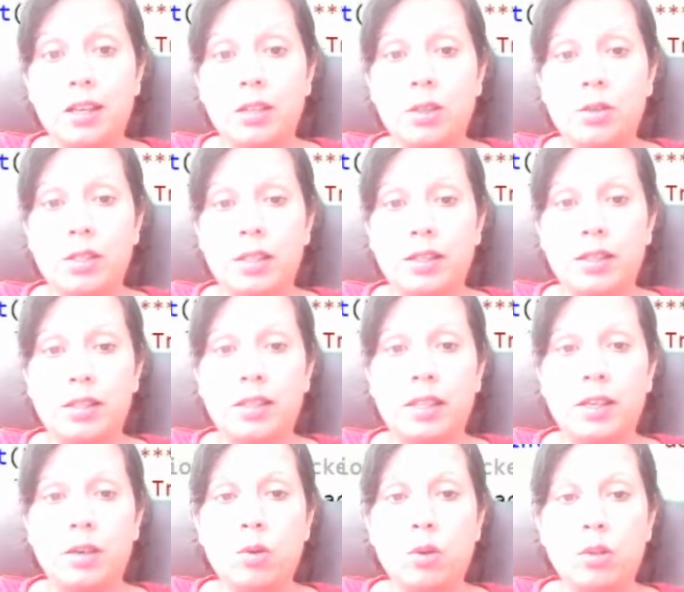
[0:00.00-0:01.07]
using this
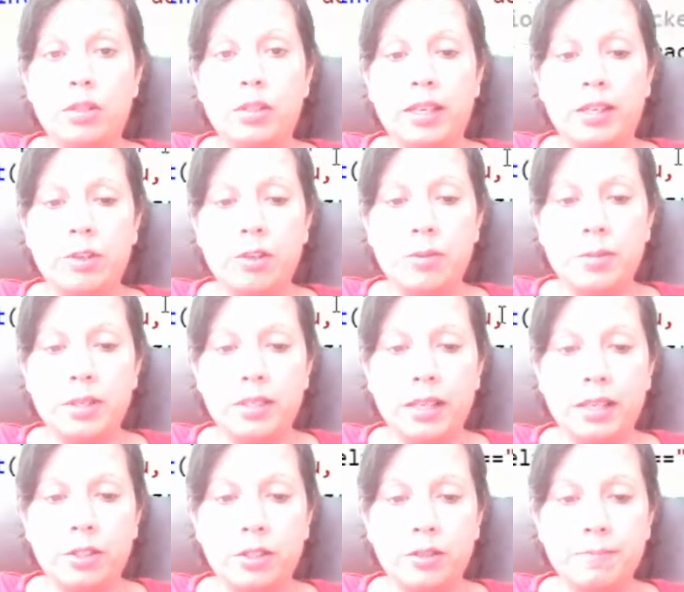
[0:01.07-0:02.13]
thing called
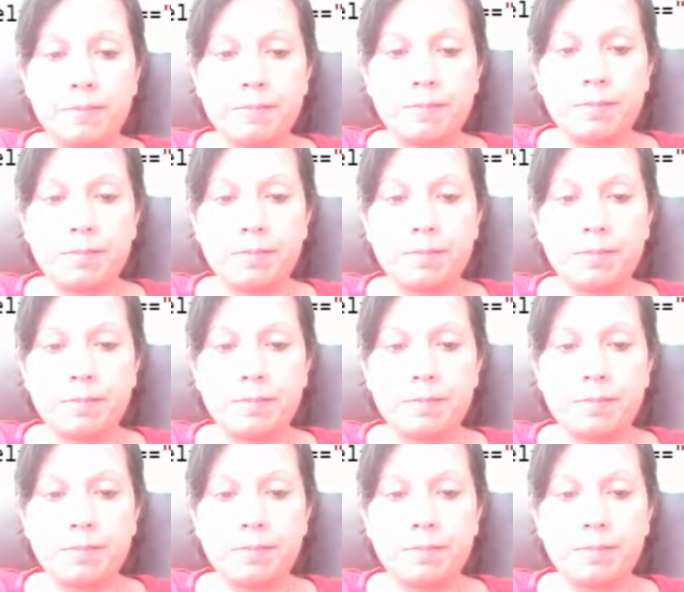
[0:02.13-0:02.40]
incrementation,